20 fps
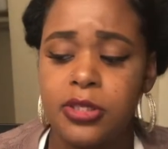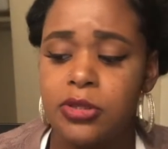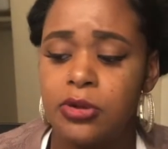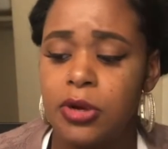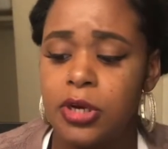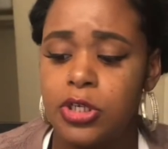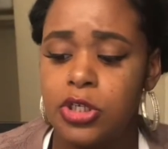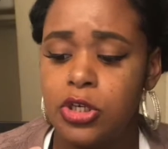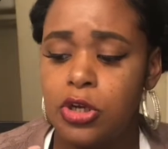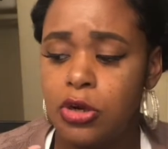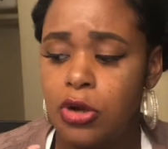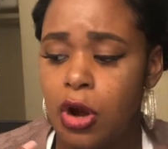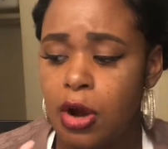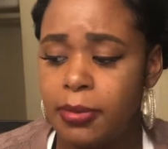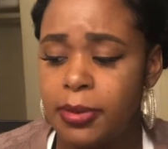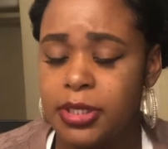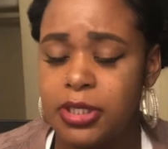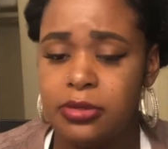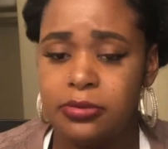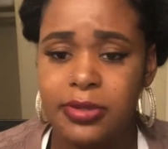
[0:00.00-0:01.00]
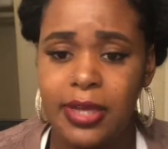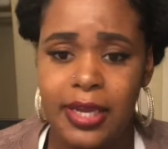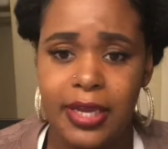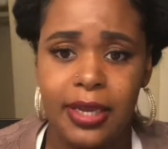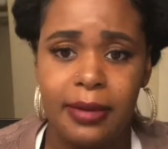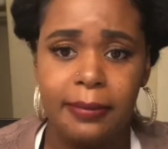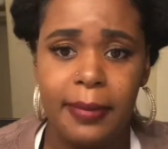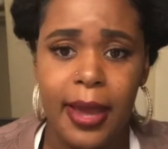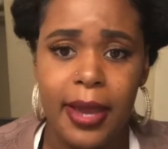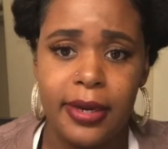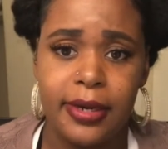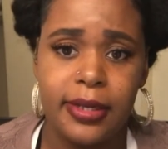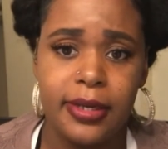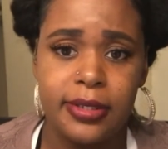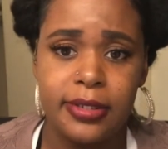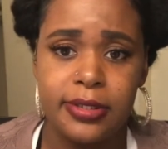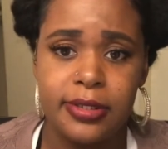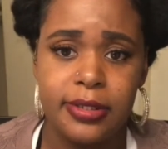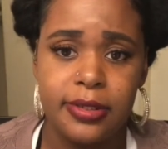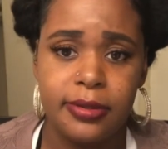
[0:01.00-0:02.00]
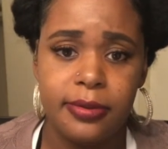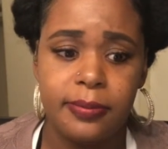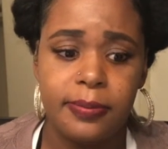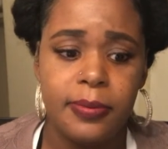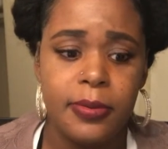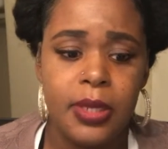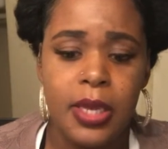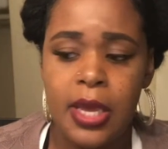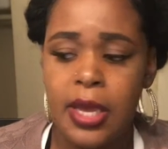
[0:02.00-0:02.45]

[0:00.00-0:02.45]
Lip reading: so I call myself taking magnesium.